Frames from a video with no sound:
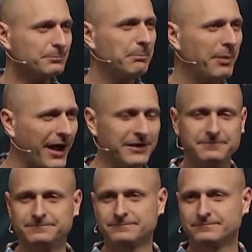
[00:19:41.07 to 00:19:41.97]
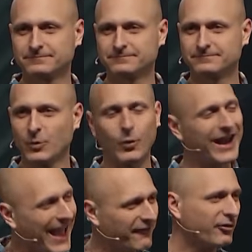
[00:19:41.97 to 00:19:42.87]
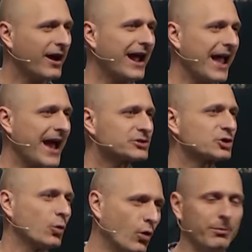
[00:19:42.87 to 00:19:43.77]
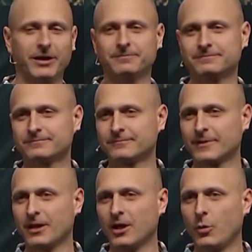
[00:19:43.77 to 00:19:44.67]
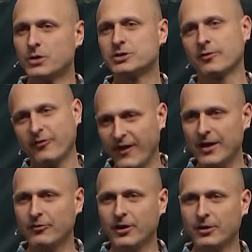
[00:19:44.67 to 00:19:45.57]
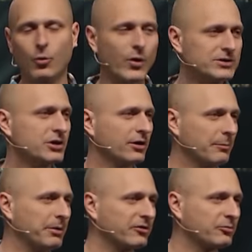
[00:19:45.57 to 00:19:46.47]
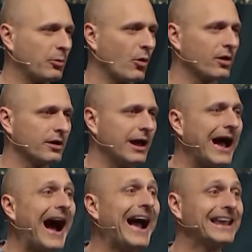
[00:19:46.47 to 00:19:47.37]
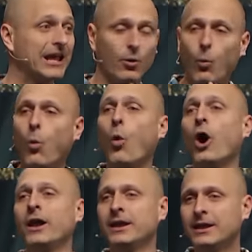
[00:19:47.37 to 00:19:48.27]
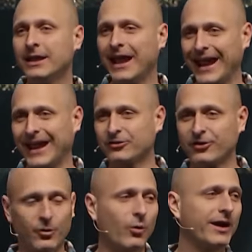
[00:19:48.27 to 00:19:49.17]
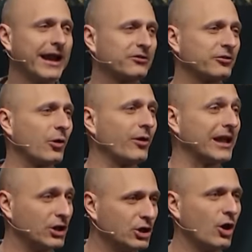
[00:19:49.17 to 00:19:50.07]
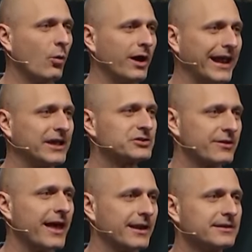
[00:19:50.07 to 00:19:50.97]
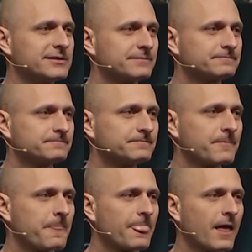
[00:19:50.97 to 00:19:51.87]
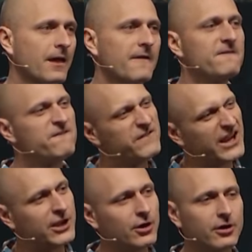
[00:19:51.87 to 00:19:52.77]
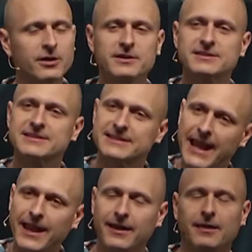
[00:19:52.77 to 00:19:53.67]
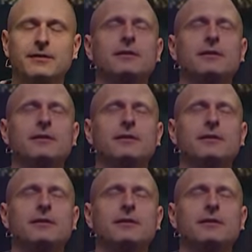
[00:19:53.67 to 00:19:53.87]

But whenever I ask a woman, what's your favorite Winter Olympic sport? I get one answer and one answer only. And you know what answer that is? Figure skating.